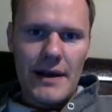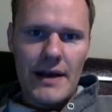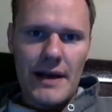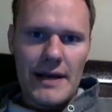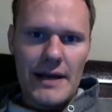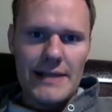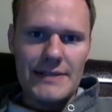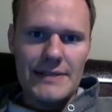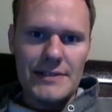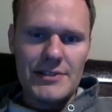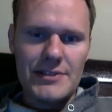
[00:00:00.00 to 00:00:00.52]

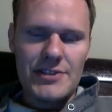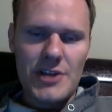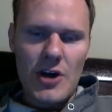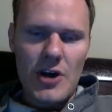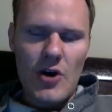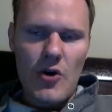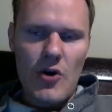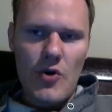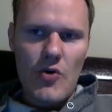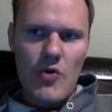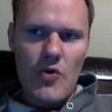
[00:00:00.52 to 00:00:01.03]
And
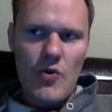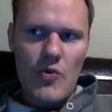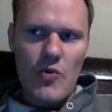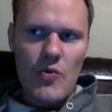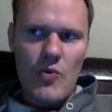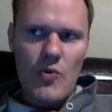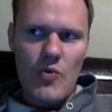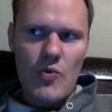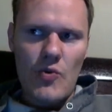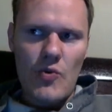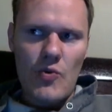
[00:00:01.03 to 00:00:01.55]
so
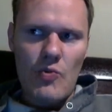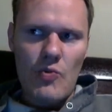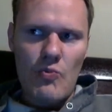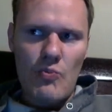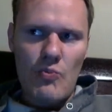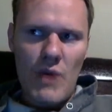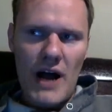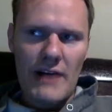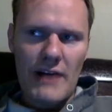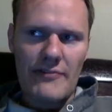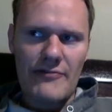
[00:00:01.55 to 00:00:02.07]

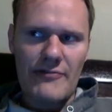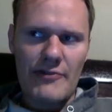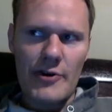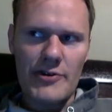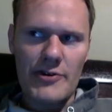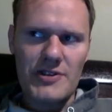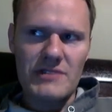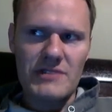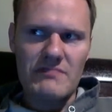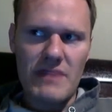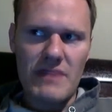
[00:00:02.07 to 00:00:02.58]
my
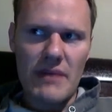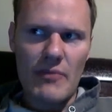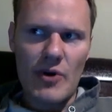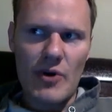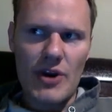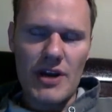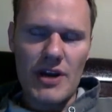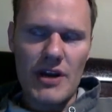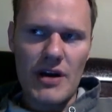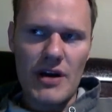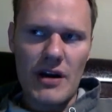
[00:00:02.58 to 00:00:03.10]
first
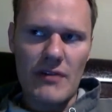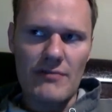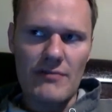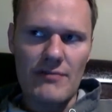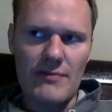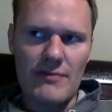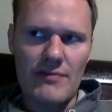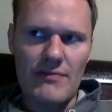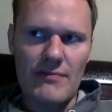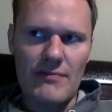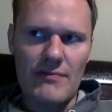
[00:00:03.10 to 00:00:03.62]
memory of
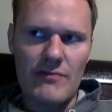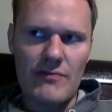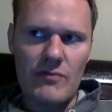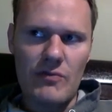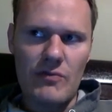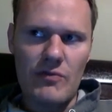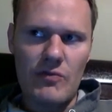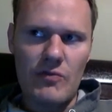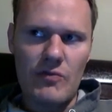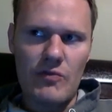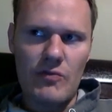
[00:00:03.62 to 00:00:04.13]

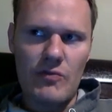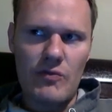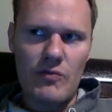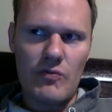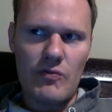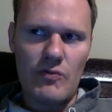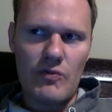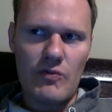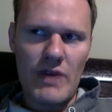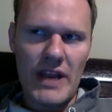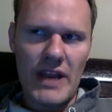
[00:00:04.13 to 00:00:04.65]

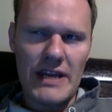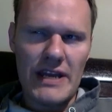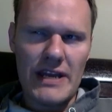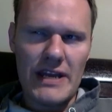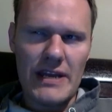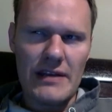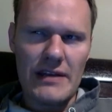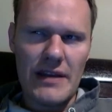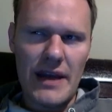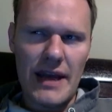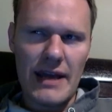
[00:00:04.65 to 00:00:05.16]

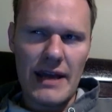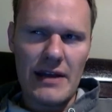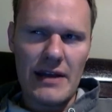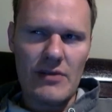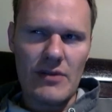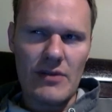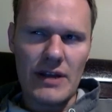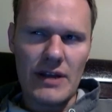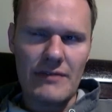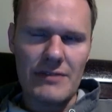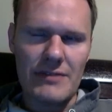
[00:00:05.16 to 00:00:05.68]
any
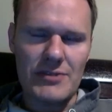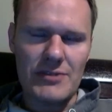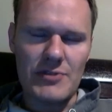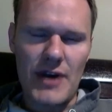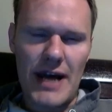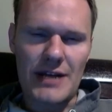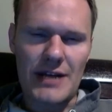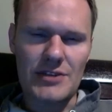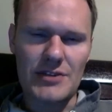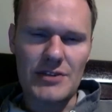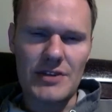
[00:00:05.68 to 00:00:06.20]
inkling of
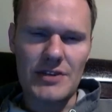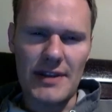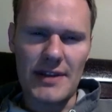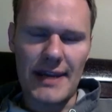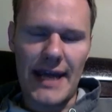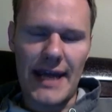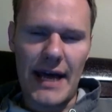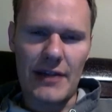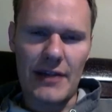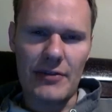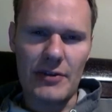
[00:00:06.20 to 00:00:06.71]
attraction to the
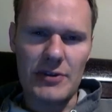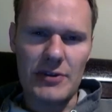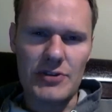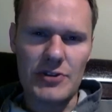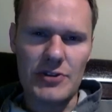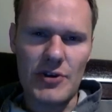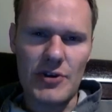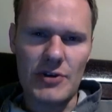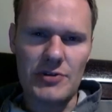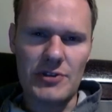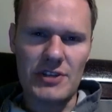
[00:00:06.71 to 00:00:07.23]
Catholic
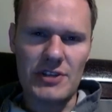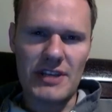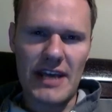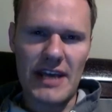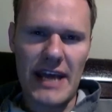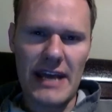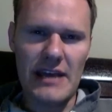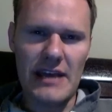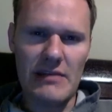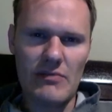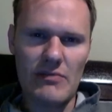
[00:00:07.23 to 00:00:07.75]
Church
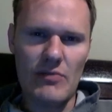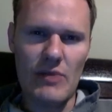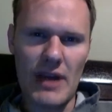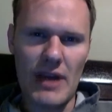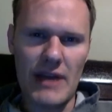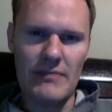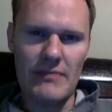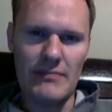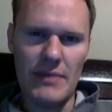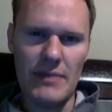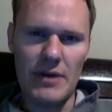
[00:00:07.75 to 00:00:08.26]
came
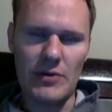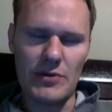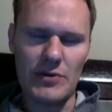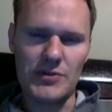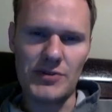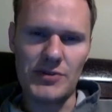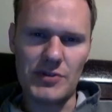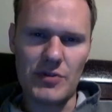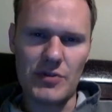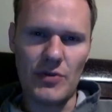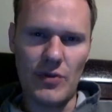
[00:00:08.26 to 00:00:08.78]
in middle
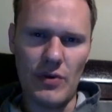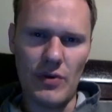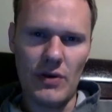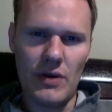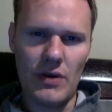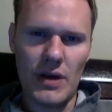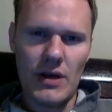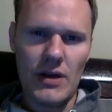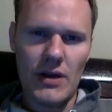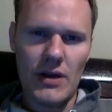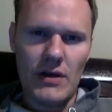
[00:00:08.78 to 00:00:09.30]
school
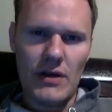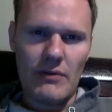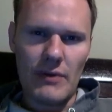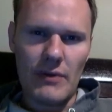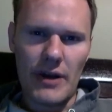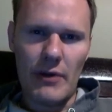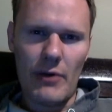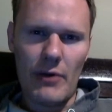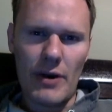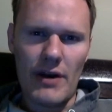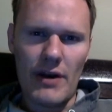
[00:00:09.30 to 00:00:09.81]

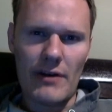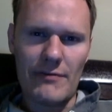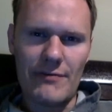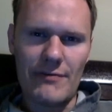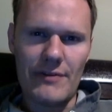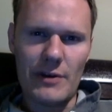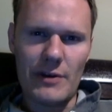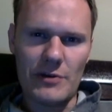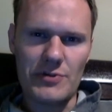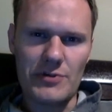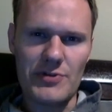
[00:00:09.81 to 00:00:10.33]
when I went on a
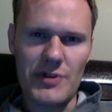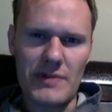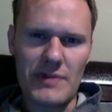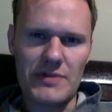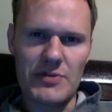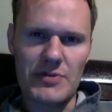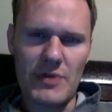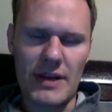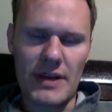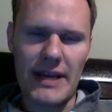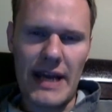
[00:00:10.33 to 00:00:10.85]
field trip
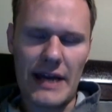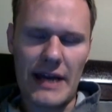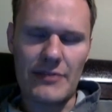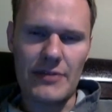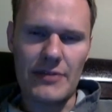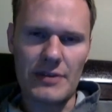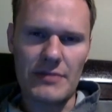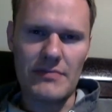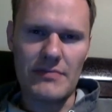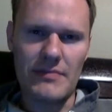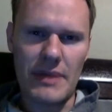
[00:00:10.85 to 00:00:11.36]
to a
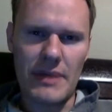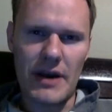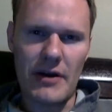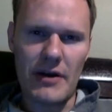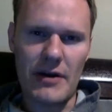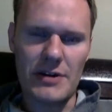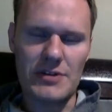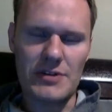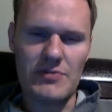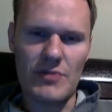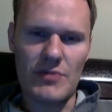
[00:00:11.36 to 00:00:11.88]
Catholic
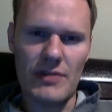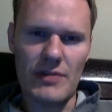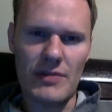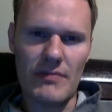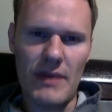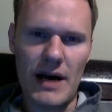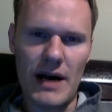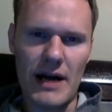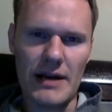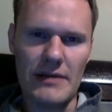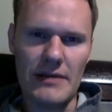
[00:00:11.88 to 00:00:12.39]
parish with
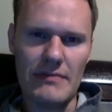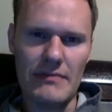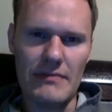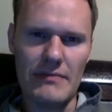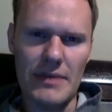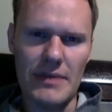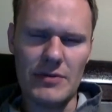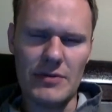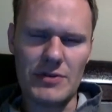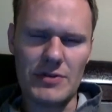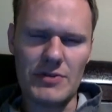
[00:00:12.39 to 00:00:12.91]
my
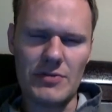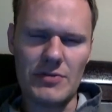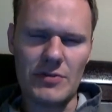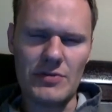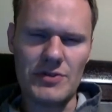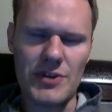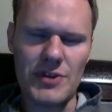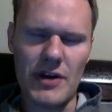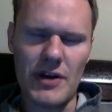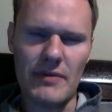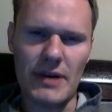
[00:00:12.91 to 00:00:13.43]
middle school
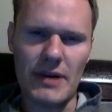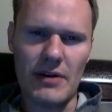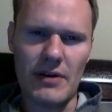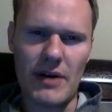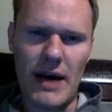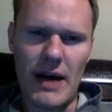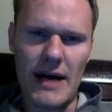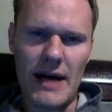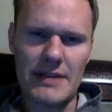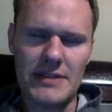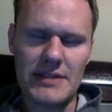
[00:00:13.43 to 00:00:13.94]
German
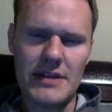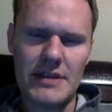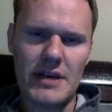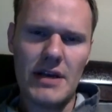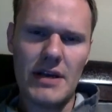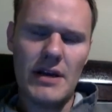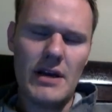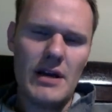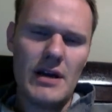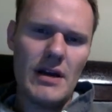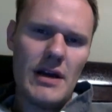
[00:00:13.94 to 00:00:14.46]
class.
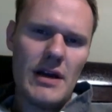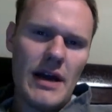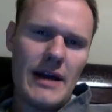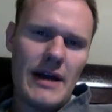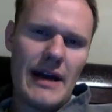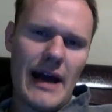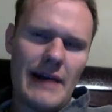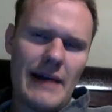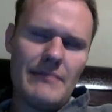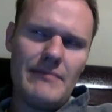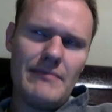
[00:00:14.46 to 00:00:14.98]

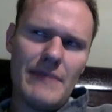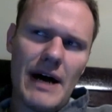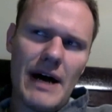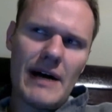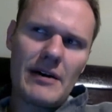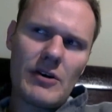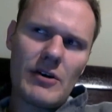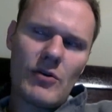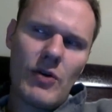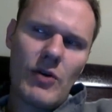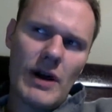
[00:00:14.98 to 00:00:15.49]
And I'm
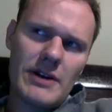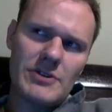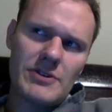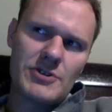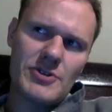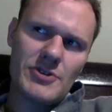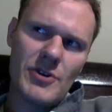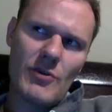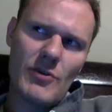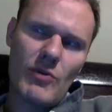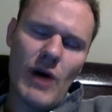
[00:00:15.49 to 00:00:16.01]
not quite
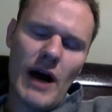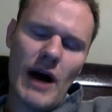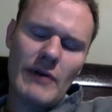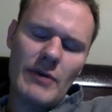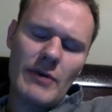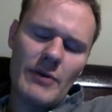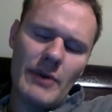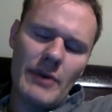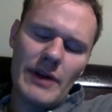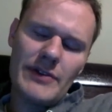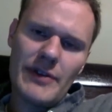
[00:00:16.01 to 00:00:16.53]
sure why
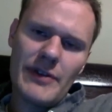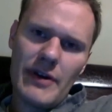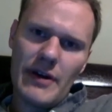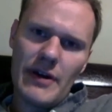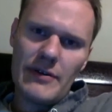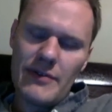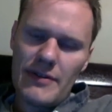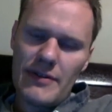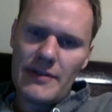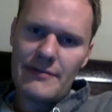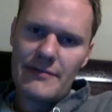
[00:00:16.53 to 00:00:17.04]
we went there,
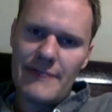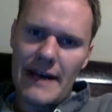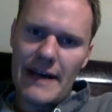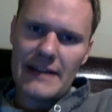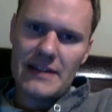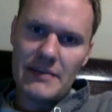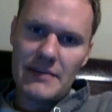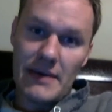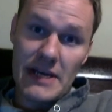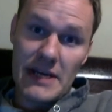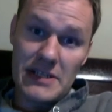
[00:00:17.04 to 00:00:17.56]
other than the
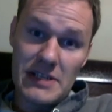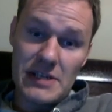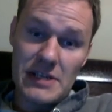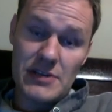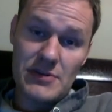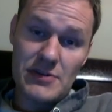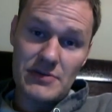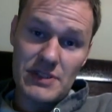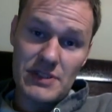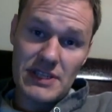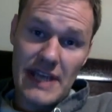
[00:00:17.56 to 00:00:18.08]
fact that my
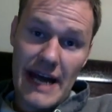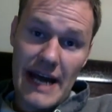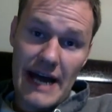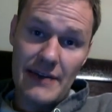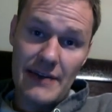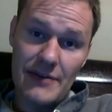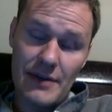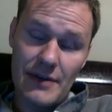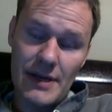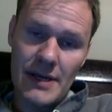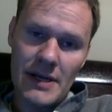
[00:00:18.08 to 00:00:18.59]
teacher was
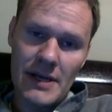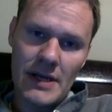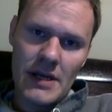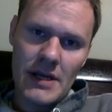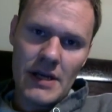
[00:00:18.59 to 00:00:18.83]
Catholic.